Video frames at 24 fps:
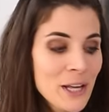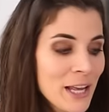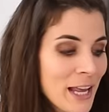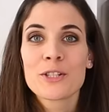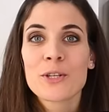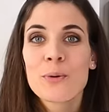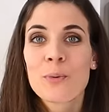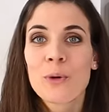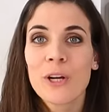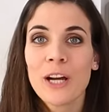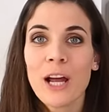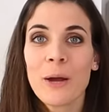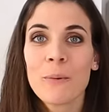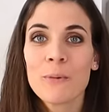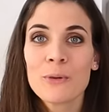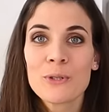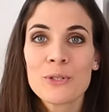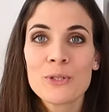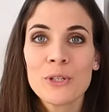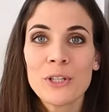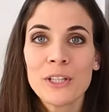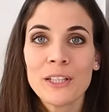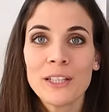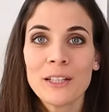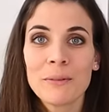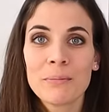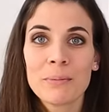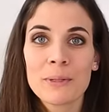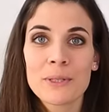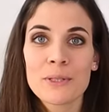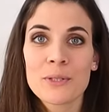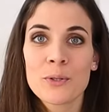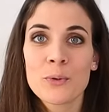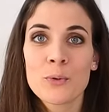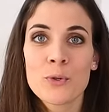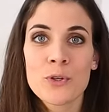So when I was doing the
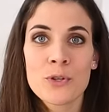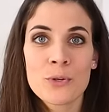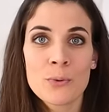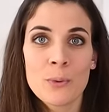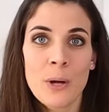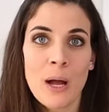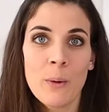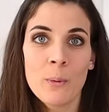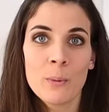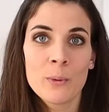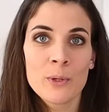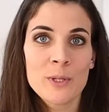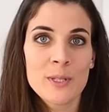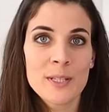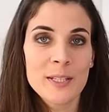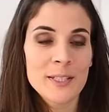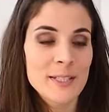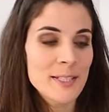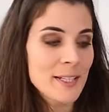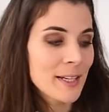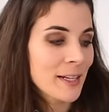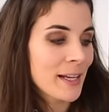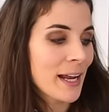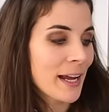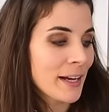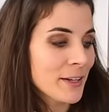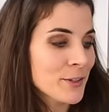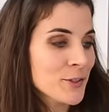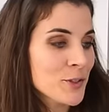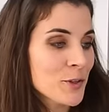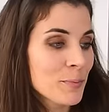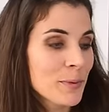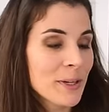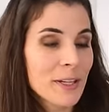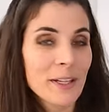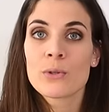puzzle, Joao was sitting next
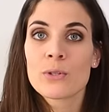to me.